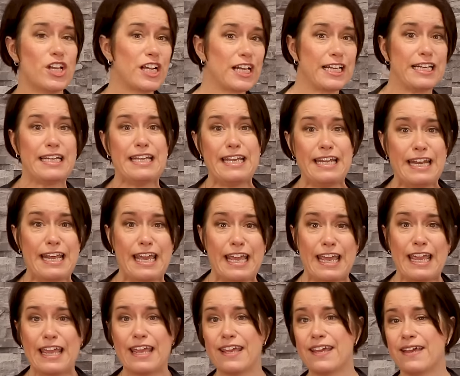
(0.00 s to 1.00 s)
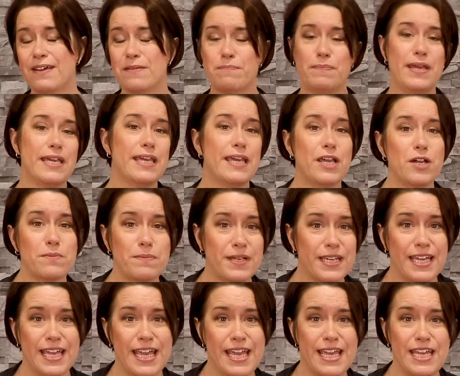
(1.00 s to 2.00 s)
cleaning, picking up
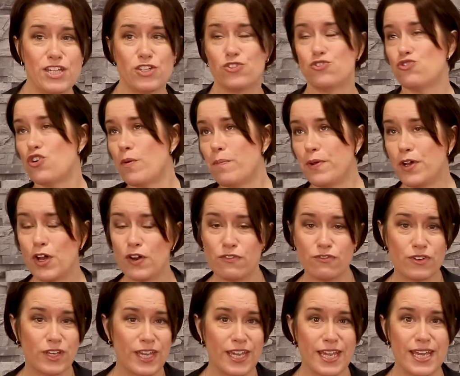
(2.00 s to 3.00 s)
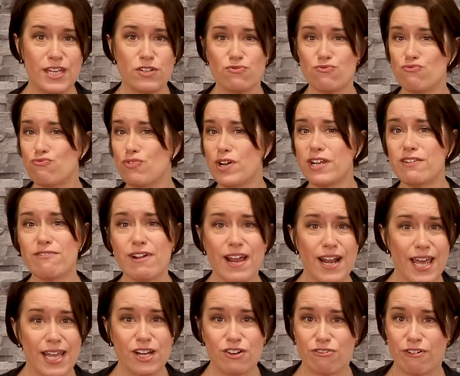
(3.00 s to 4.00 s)
keys, dropping off keys, running around
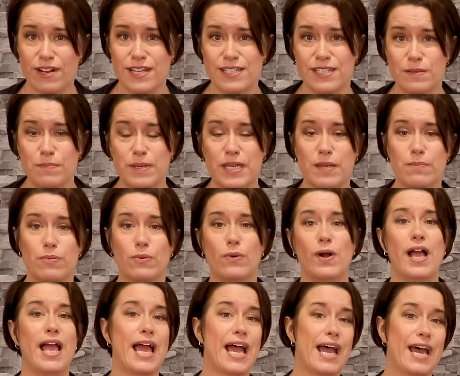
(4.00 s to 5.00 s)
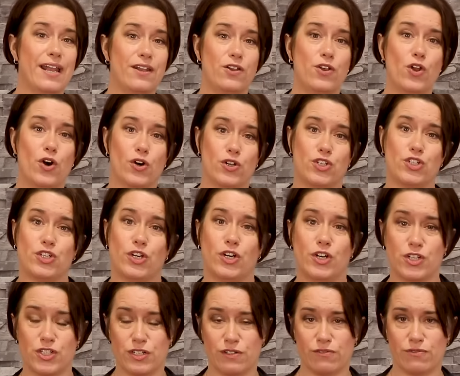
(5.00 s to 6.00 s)
like crazy people and not
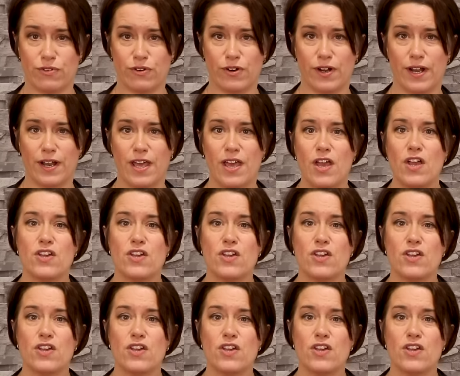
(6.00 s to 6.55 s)
charging for it.